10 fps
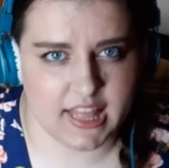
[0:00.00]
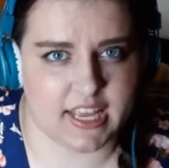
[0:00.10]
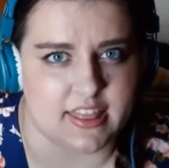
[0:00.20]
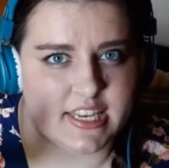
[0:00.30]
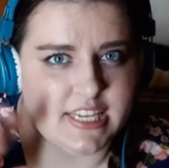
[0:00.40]

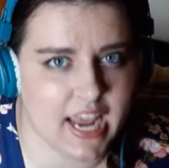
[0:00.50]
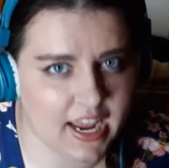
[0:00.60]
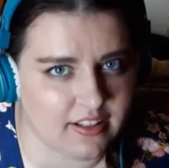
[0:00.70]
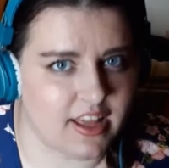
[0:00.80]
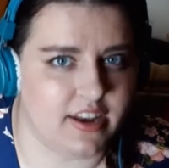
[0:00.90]
like the
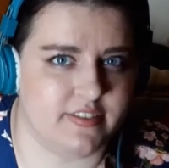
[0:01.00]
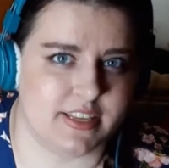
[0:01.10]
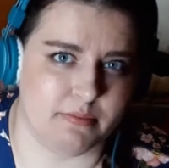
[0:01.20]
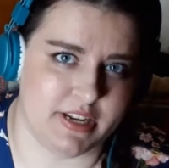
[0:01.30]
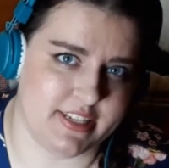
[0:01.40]
tail end of
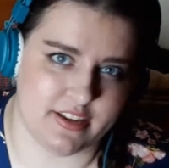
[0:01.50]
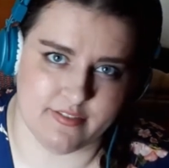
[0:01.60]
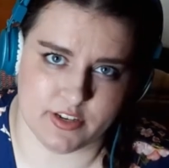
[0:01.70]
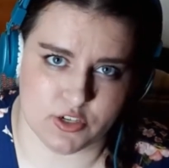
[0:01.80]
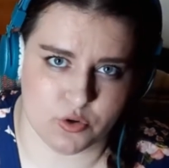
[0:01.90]
somebody's
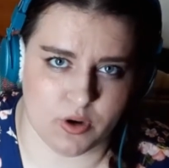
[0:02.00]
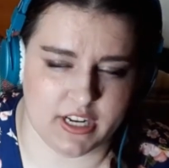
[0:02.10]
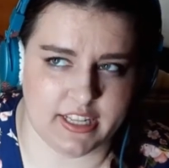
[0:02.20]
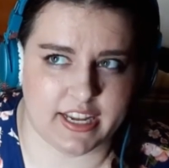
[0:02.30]
inventory.